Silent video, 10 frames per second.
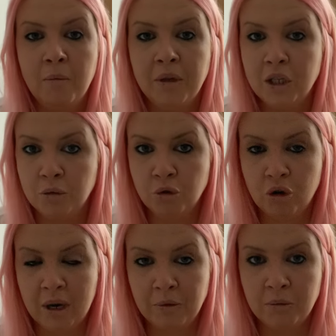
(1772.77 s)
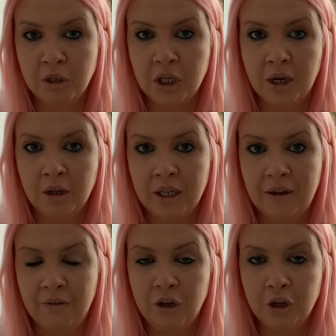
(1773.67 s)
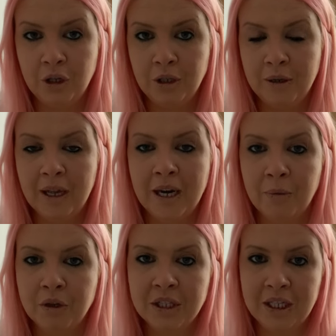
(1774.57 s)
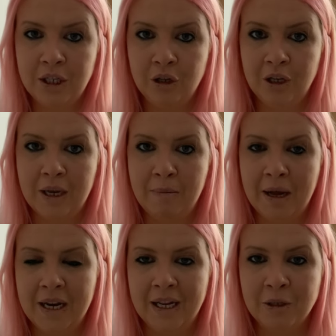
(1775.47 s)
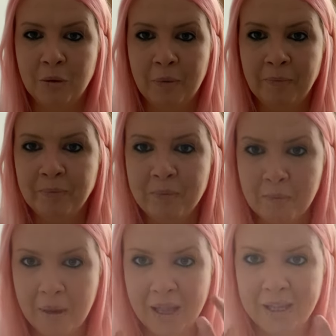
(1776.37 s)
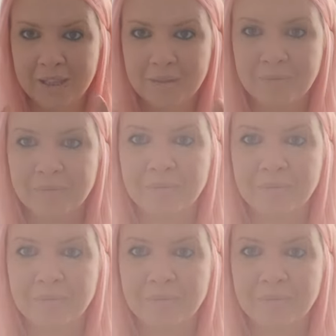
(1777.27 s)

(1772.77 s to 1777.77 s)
Please subscribe to my channel if you're new, and I will see you in my next one. Bye!